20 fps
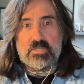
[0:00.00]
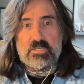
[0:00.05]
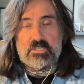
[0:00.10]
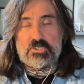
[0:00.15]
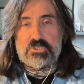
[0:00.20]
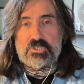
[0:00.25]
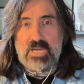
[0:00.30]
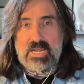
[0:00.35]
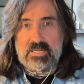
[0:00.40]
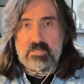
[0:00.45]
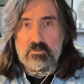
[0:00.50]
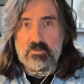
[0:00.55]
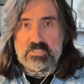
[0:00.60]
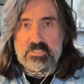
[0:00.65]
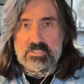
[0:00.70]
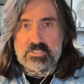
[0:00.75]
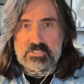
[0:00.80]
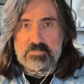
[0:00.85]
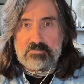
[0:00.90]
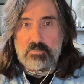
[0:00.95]

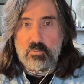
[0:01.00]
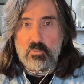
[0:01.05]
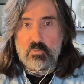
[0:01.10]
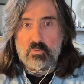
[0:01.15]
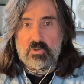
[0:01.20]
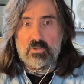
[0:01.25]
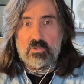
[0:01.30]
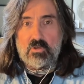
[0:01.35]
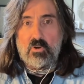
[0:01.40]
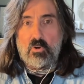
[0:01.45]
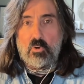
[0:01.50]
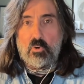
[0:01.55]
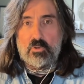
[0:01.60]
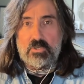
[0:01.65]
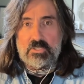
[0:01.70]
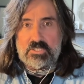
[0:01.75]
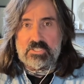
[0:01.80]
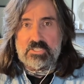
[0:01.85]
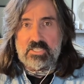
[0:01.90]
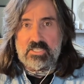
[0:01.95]
Shackleton spoke
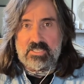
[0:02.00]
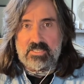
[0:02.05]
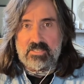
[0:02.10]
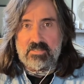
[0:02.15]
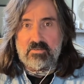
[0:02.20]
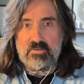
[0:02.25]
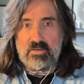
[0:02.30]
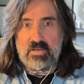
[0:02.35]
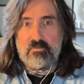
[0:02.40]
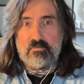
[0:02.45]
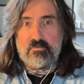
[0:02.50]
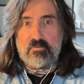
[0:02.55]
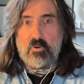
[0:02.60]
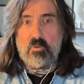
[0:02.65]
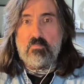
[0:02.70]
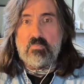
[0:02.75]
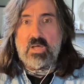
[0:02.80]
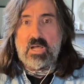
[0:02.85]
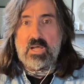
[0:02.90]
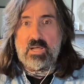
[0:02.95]
honestly and
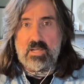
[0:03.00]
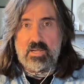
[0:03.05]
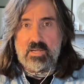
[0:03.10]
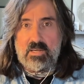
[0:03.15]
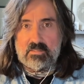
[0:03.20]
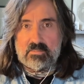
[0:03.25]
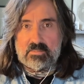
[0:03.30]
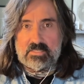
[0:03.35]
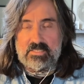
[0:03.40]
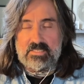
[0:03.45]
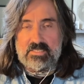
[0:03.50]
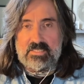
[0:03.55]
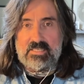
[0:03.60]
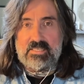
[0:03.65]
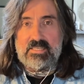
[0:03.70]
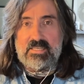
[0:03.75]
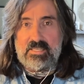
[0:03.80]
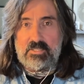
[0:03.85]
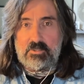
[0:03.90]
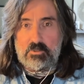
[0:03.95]
from the heart.
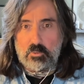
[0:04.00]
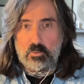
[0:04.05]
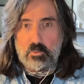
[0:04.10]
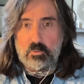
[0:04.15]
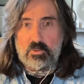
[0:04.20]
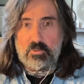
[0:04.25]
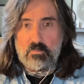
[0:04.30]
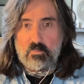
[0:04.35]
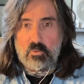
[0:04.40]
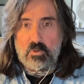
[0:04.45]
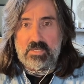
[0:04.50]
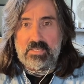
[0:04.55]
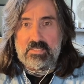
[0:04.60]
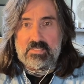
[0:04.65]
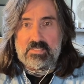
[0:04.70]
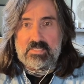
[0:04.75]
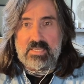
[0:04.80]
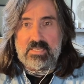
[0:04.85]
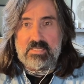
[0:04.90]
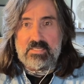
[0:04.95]
He told them what he
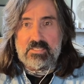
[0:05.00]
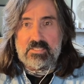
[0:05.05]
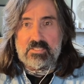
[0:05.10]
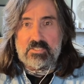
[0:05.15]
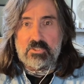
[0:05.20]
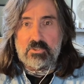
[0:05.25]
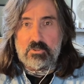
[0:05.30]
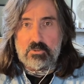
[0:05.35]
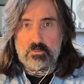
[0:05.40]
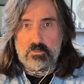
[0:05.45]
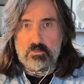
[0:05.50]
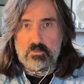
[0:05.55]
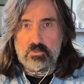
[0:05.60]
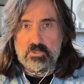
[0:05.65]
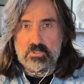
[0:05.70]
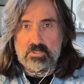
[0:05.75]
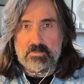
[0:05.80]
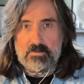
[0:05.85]
intended to do,